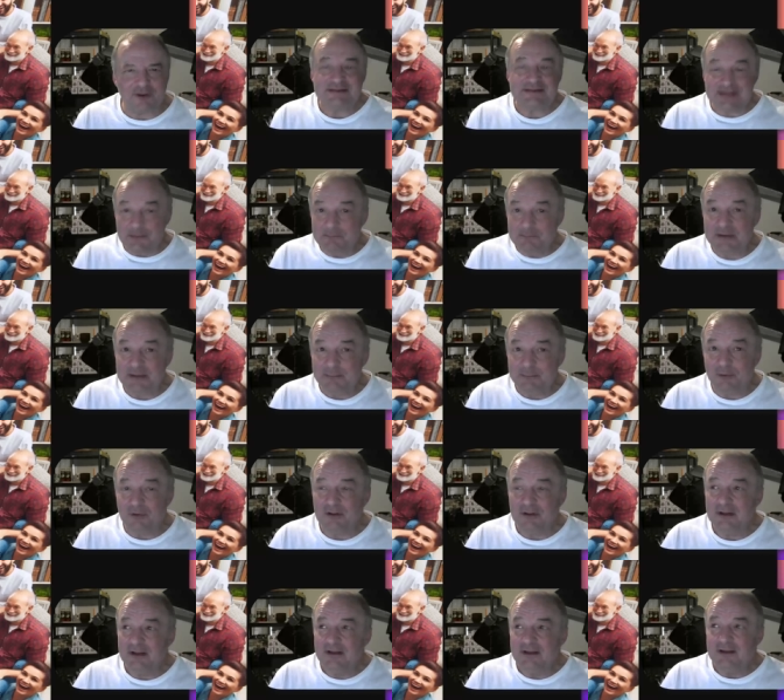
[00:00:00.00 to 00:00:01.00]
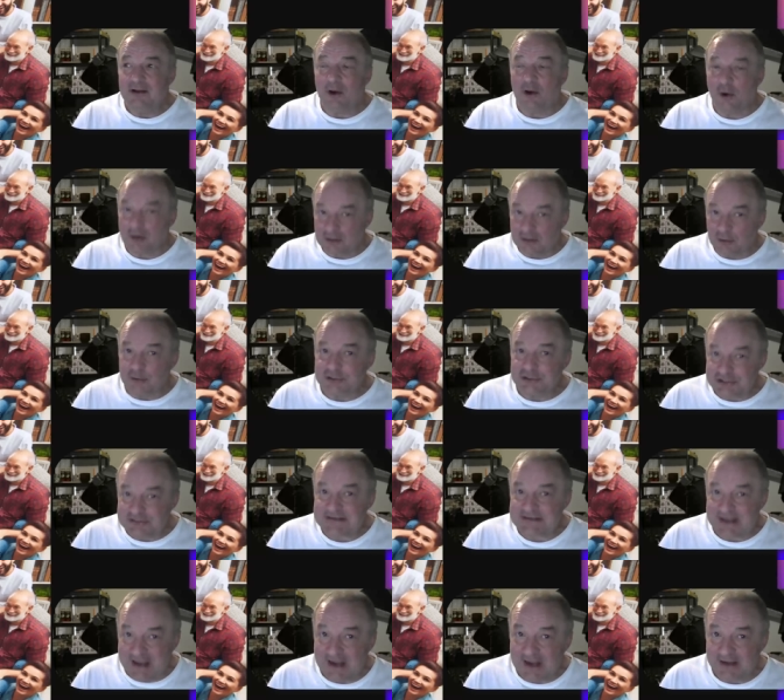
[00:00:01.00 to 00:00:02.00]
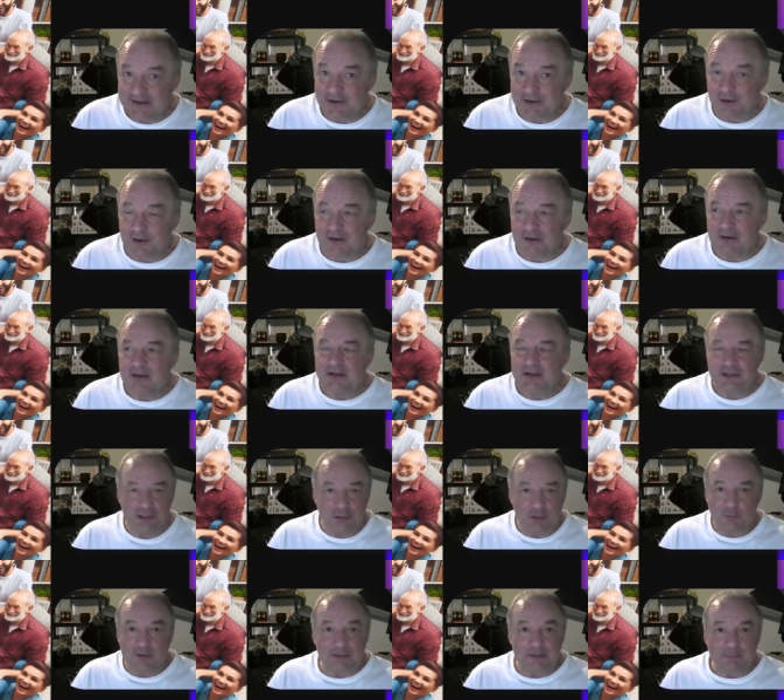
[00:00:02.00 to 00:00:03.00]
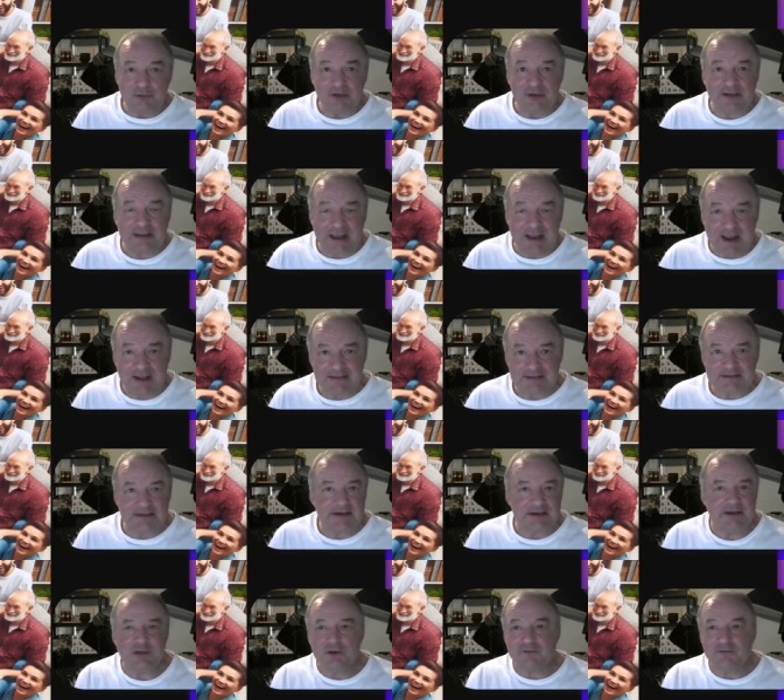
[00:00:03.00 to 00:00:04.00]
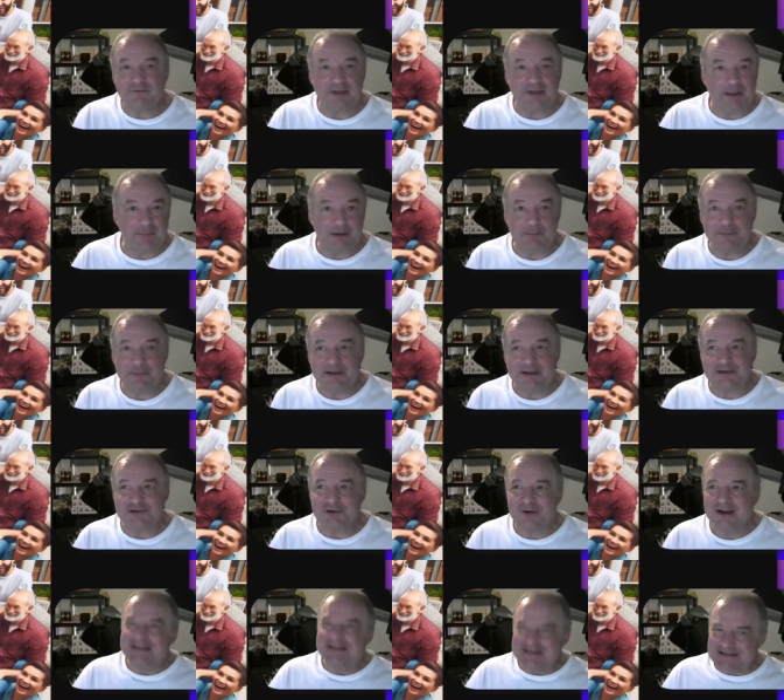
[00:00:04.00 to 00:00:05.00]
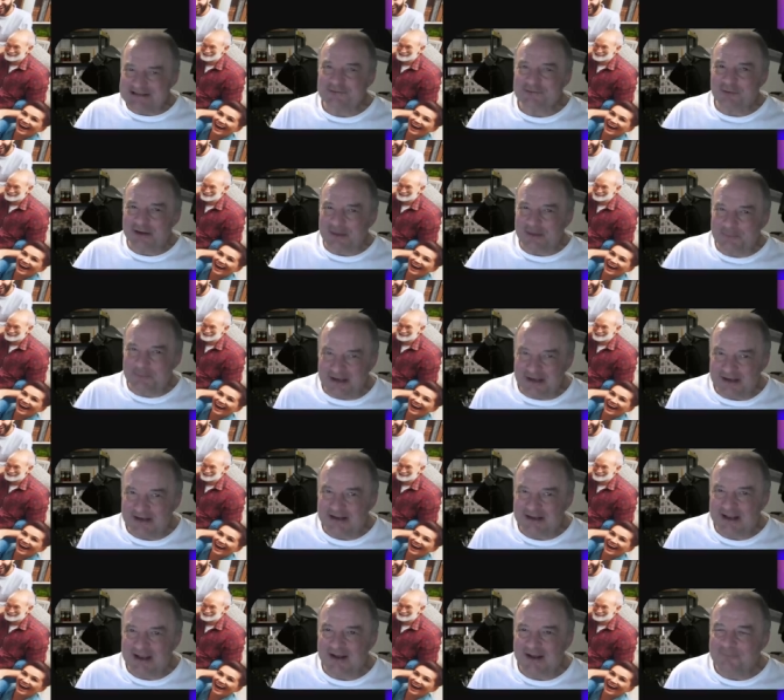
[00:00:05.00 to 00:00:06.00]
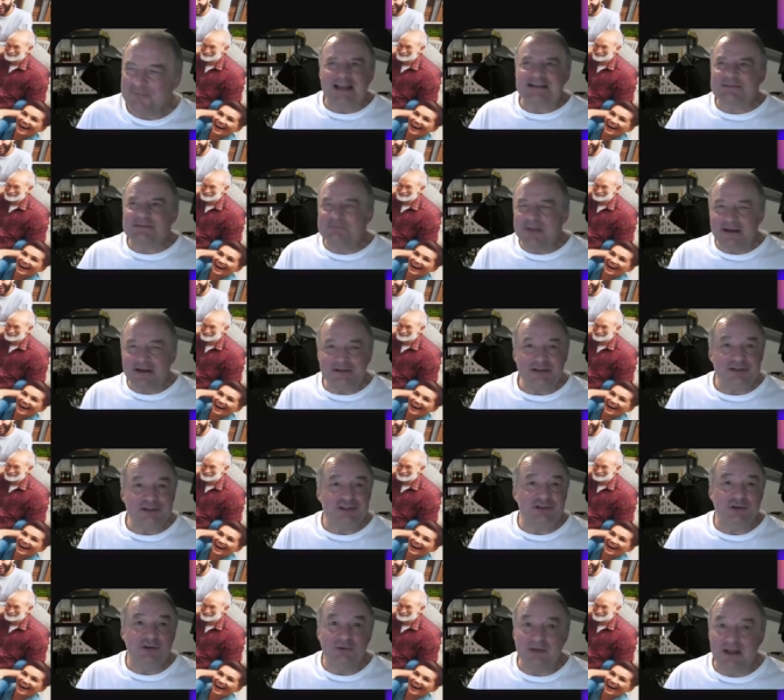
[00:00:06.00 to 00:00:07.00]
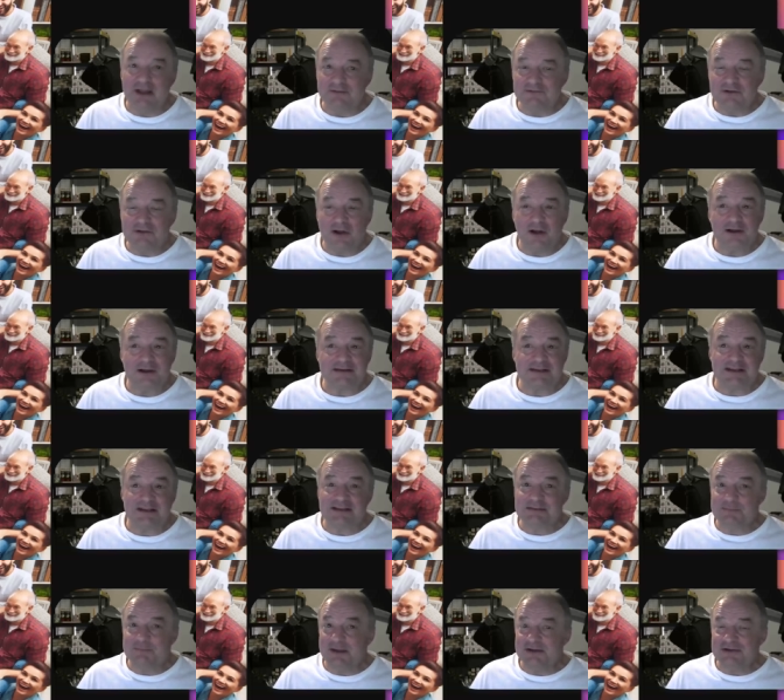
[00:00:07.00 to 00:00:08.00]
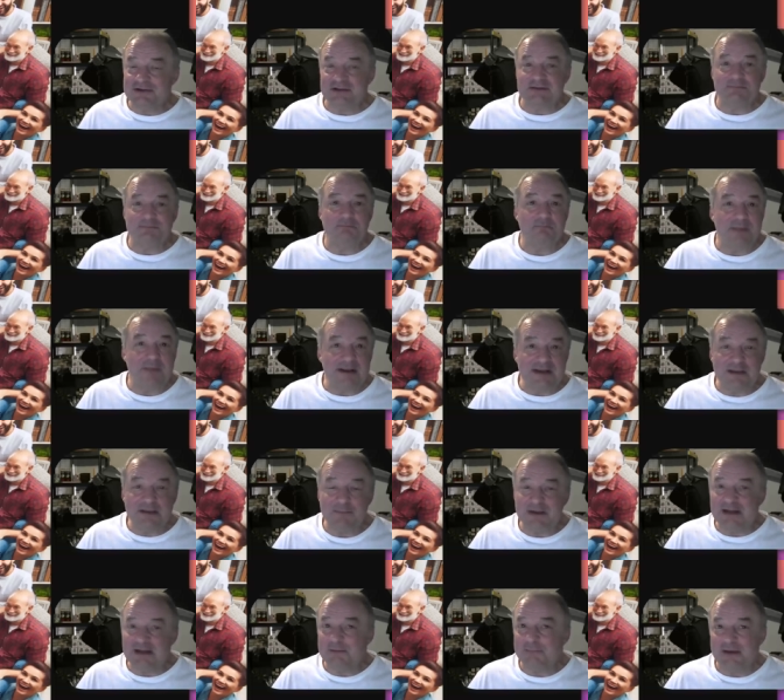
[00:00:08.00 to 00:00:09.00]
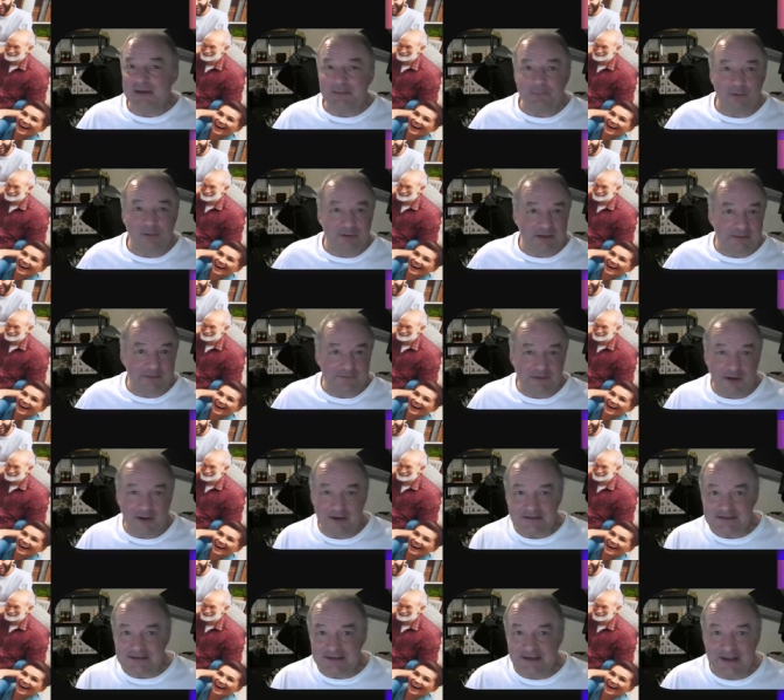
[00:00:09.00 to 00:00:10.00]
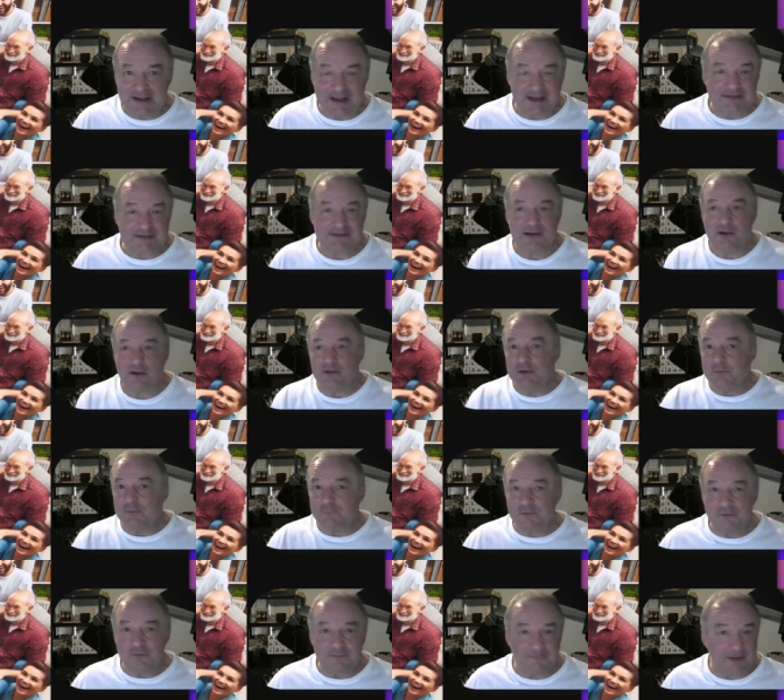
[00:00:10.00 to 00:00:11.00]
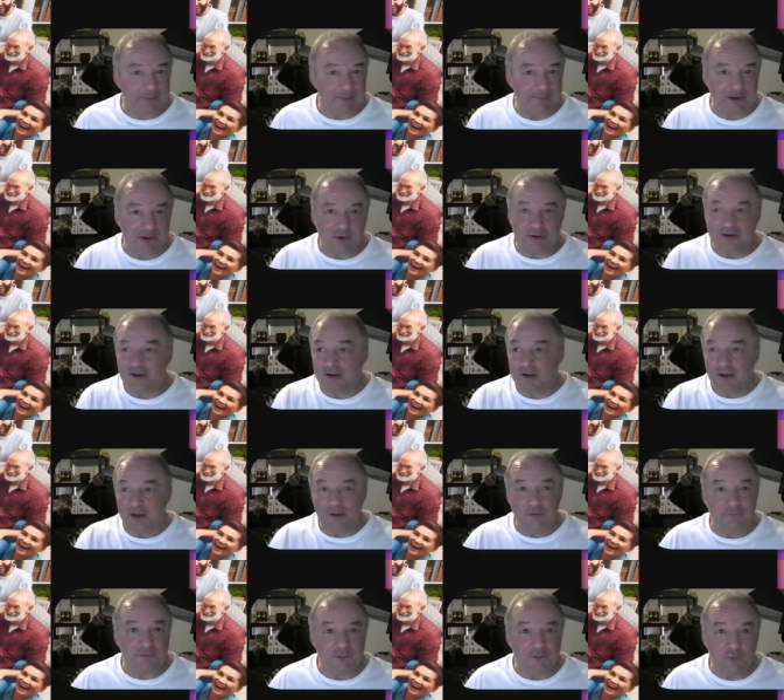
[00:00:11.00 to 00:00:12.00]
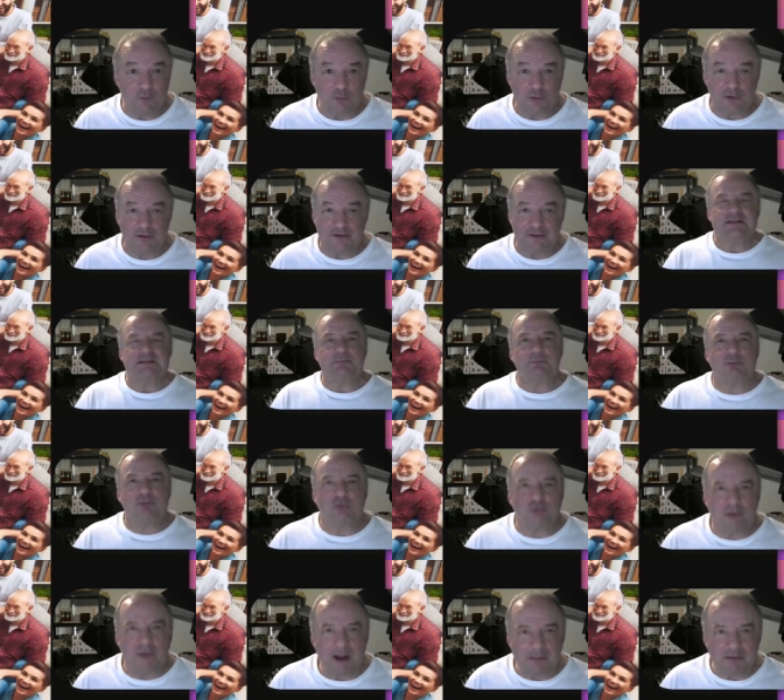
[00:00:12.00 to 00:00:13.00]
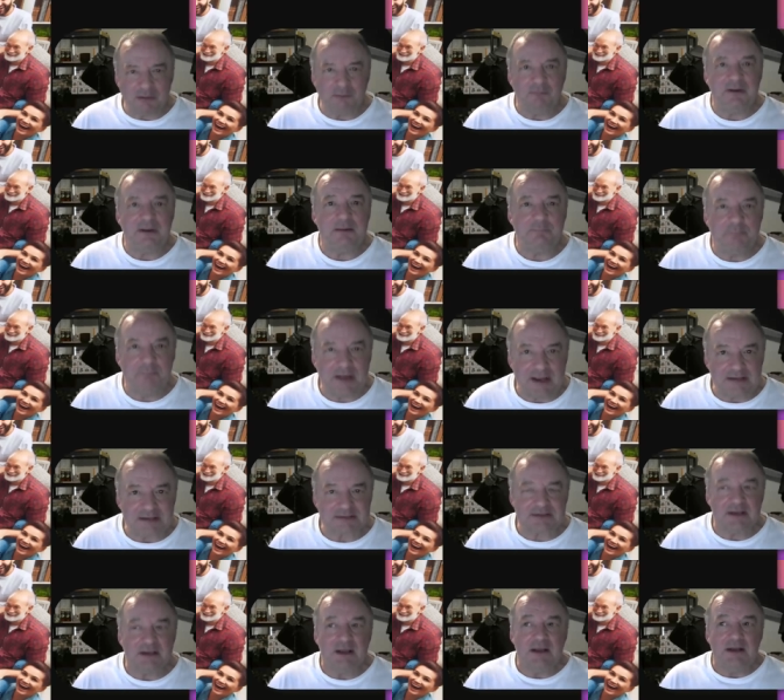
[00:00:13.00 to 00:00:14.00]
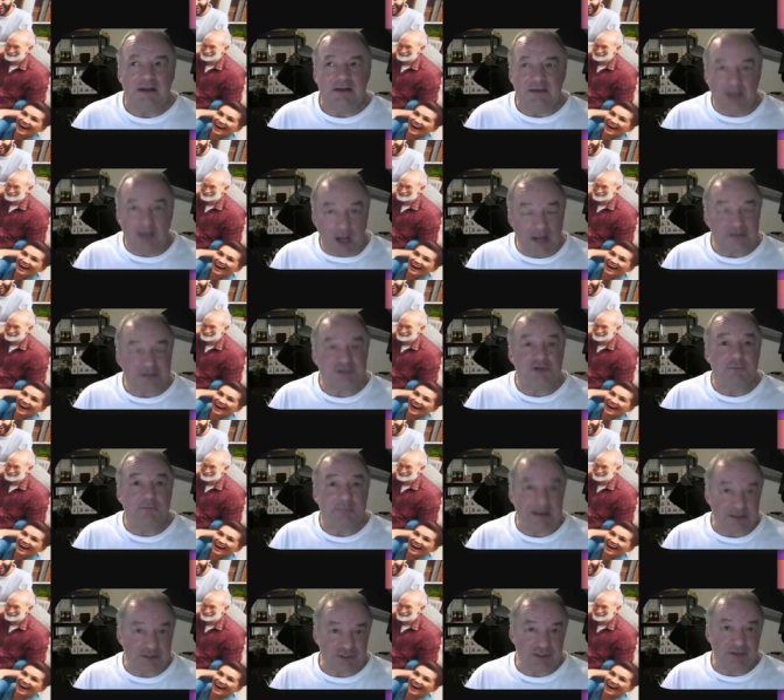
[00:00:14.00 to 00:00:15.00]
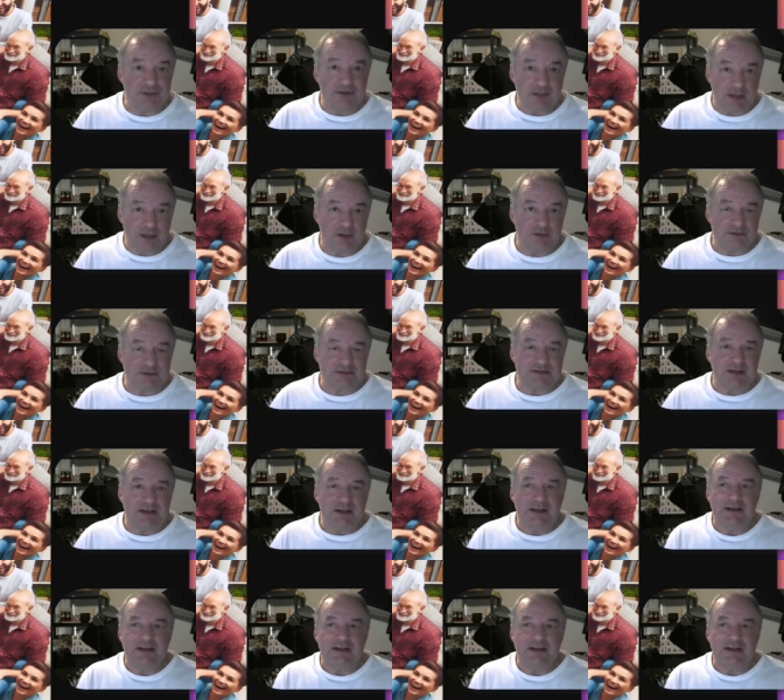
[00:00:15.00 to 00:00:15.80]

Some people are allergic to cat hair. You don't want to put cats in your family picture. This is what I'm getting at. As much as you love dogs, and as much as many, many people love dogs and cats all over America, all over the world, it's probably best not to mention those